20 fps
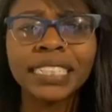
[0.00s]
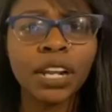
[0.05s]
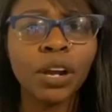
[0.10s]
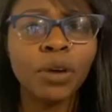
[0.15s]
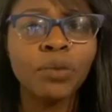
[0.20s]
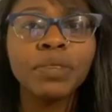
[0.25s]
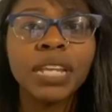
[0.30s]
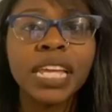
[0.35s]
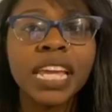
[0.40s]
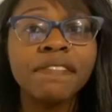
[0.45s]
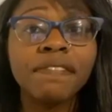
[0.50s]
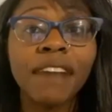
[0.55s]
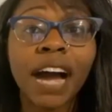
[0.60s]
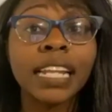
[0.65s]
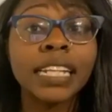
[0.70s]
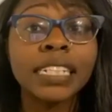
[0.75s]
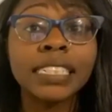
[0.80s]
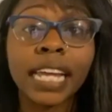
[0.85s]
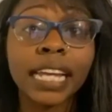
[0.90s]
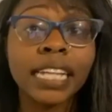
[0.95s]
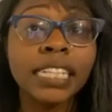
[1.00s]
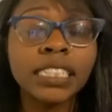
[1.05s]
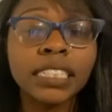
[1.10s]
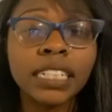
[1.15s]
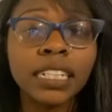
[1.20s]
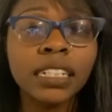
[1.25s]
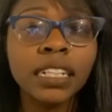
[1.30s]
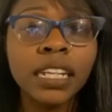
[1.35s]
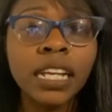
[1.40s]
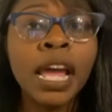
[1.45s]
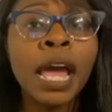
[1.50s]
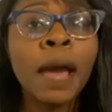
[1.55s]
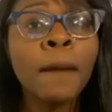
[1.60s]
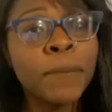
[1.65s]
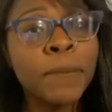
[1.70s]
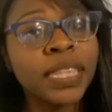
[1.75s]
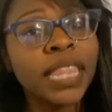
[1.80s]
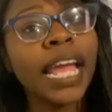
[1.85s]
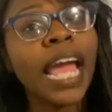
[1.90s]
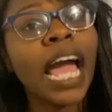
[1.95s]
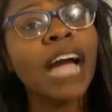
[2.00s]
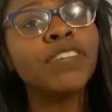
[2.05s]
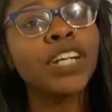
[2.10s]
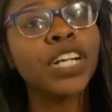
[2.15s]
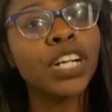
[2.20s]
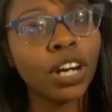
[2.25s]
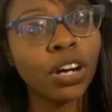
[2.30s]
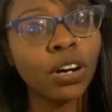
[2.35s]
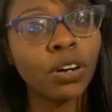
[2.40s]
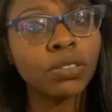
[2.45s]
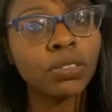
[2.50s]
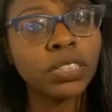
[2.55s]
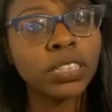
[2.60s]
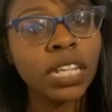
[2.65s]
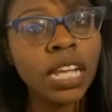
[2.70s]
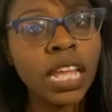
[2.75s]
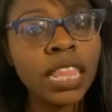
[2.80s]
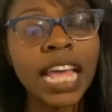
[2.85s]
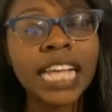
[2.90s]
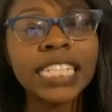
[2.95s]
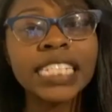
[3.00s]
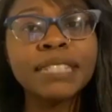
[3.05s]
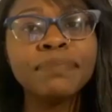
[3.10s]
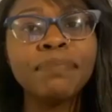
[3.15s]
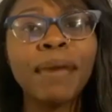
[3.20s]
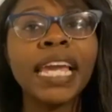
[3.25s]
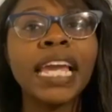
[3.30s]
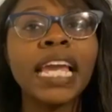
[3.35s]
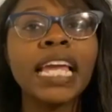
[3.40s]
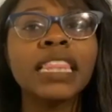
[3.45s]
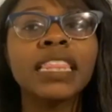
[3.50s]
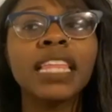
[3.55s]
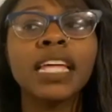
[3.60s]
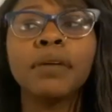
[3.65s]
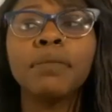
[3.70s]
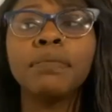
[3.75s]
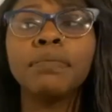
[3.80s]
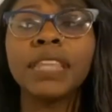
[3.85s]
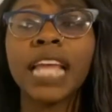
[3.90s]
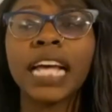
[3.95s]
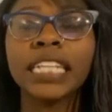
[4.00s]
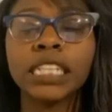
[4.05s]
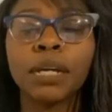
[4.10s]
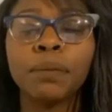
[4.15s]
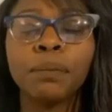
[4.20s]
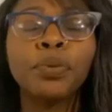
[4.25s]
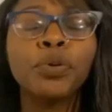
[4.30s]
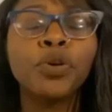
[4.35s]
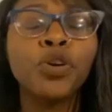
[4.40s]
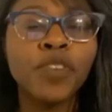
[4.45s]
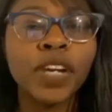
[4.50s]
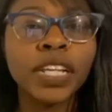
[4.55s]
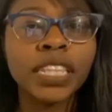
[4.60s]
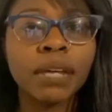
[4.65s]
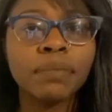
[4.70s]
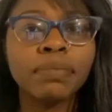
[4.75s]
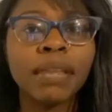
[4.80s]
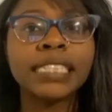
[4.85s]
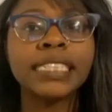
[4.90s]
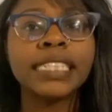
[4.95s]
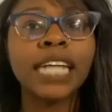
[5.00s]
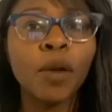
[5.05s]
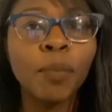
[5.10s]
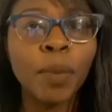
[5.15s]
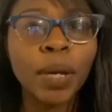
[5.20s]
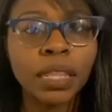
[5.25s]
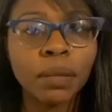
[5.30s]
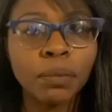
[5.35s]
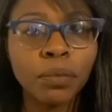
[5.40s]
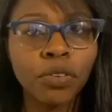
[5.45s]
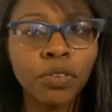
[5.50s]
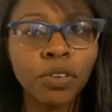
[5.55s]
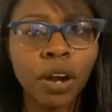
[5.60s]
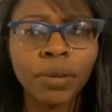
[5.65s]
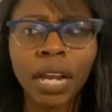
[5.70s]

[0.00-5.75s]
They don't need validation, but they have a coach that's making them, that's improving them, that's helping them grow.